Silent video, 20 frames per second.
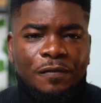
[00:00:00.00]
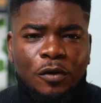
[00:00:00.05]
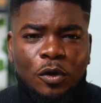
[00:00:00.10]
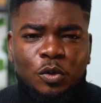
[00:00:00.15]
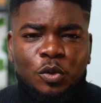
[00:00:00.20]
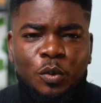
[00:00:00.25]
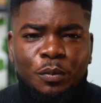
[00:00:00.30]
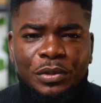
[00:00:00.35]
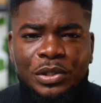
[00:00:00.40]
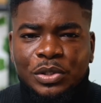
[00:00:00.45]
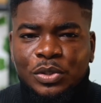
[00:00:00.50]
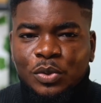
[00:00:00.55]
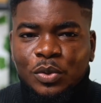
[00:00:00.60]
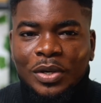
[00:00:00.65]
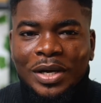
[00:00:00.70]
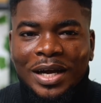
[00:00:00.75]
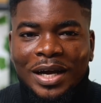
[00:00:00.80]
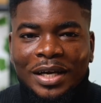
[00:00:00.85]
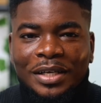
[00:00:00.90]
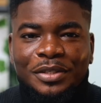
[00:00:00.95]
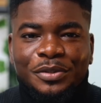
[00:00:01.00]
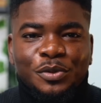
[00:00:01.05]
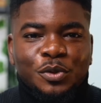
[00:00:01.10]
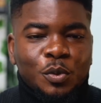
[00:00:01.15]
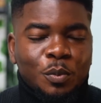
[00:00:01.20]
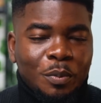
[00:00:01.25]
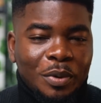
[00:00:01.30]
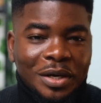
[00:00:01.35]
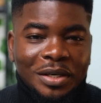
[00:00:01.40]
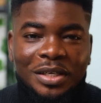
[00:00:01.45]
also been so kind to
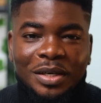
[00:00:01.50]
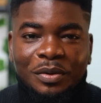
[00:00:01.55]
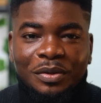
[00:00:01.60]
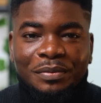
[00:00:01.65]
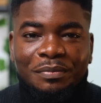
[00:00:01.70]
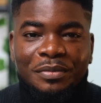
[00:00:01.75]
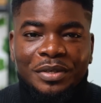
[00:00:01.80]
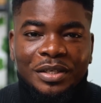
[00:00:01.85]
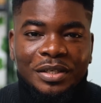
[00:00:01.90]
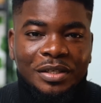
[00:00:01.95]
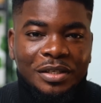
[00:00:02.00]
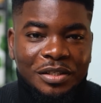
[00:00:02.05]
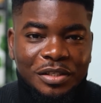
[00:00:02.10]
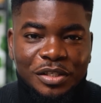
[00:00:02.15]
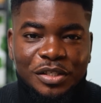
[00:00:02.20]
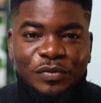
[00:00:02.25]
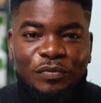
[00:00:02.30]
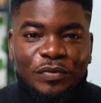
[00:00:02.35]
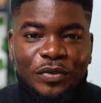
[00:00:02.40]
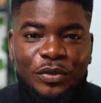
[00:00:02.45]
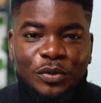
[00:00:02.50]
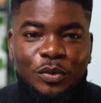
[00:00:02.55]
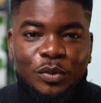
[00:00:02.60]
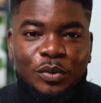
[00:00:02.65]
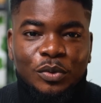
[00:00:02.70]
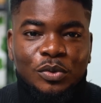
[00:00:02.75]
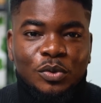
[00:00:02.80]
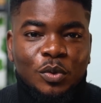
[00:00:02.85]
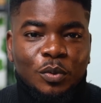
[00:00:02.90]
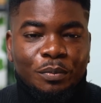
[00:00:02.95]
partner with me in this video,
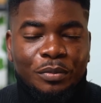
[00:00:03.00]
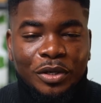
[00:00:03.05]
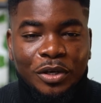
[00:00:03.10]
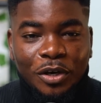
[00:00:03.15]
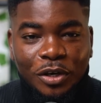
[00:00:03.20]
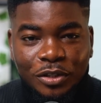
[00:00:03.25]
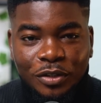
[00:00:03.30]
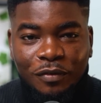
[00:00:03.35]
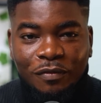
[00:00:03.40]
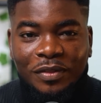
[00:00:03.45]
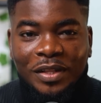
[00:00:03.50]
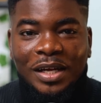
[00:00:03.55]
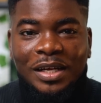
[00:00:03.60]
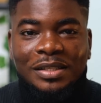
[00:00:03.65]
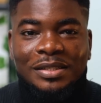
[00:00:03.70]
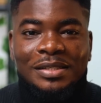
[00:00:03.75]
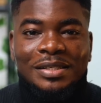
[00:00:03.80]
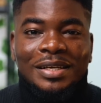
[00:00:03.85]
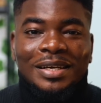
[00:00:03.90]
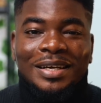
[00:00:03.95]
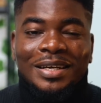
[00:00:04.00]
so because of that,